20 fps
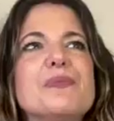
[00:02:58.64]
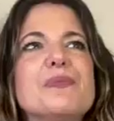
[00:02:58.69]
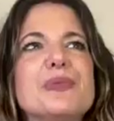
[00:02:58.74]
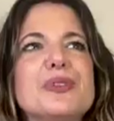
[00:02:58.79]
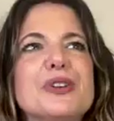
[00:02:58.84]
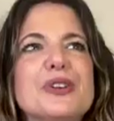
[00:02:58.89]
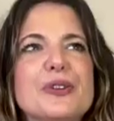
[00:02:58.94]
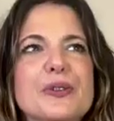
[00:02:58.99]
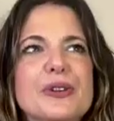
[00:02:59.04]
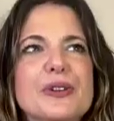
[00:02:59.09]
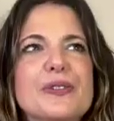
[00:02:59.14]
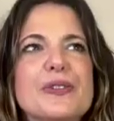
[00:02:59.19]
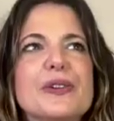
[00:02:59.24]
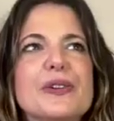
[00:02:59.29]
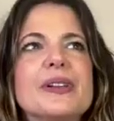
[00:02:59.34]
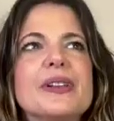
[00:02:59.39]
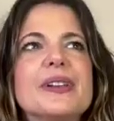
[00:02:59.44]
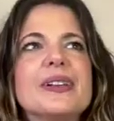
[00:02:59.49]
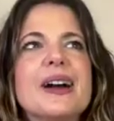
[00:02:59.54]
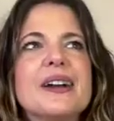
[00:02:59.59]
a
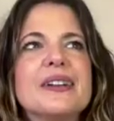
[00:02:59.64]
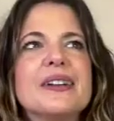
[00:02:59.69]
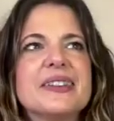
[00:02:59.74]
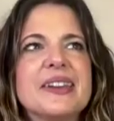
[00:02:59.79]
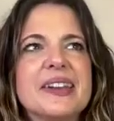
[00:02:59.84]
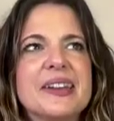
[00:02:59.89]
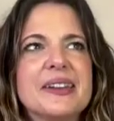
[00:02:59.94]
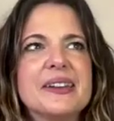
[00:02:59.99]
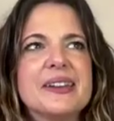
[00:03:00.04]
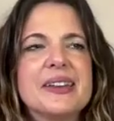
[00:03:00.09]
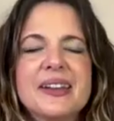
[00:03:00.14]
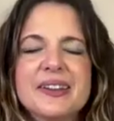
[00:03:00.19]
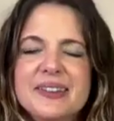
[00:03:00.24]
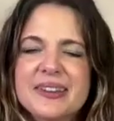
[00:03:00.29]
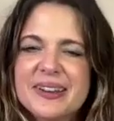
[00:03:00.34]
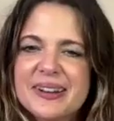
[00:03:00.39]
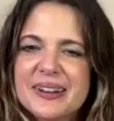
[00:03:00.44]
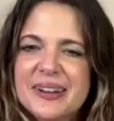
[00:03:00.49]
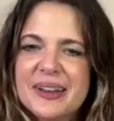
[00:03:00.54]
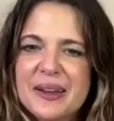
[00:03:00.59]
beautiful
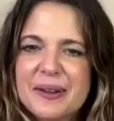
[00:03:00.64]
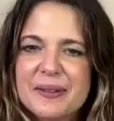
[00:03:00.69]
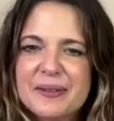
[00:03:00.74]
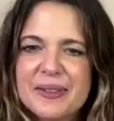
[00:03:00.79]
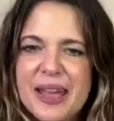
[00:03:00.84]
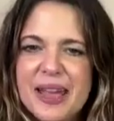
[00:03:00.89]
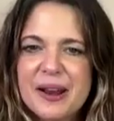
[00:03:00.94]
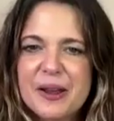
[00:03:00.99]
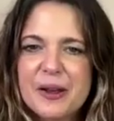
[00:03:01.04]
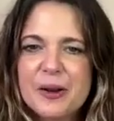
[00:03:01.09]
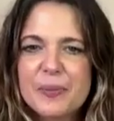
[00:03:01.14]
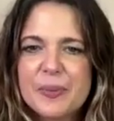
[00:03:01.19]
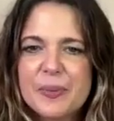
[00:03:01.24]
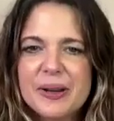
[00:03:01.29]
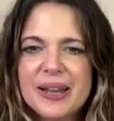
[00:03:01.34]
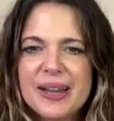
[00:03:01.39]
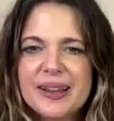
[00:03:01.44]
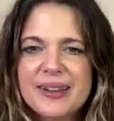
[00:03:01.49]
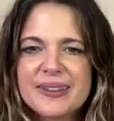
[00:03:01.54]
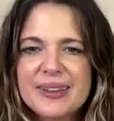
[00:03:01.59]
articulation of that
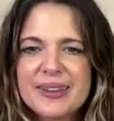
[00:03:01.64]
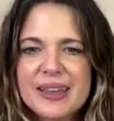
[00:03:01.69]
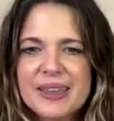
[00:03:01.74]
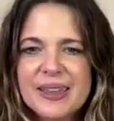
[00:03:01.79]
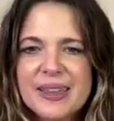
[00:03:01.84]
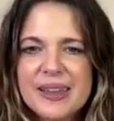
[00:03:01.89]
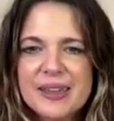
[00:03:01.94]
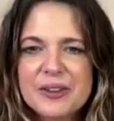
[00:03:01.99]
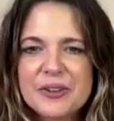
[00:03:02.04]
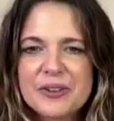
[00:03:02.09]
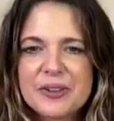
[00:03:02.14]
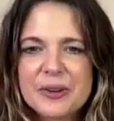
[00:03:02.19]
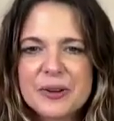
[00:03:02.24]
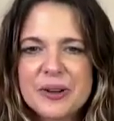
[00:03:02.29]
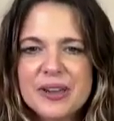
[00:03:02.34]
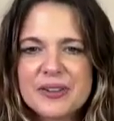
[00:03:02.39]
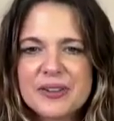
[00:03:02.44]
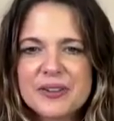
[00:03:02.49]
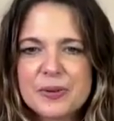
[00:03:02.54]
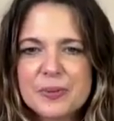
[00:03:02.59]
opening, because I think your
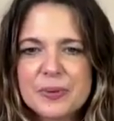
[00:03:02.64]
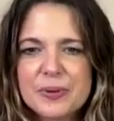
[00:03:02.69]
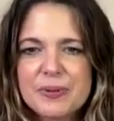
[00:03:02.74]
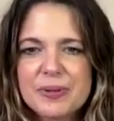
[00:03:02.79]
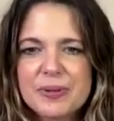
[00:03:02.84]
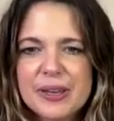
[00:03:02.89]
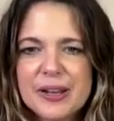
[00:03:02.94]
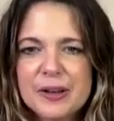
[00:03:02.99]
story is super